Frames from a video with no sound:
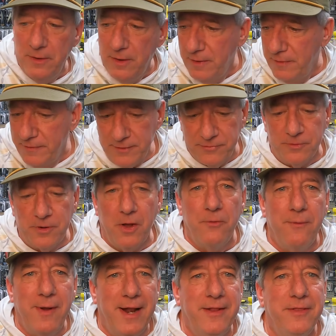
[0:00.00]
this will go
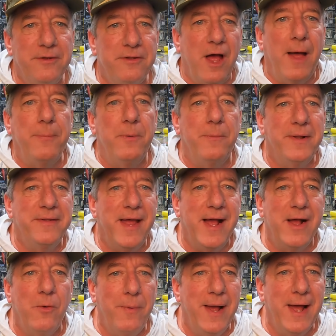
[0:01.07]
right in the top of my
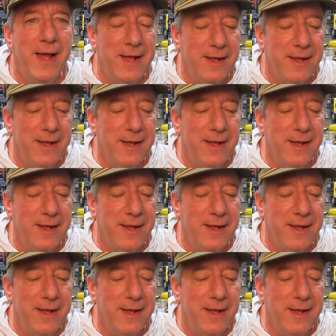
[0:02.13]
tackle bag.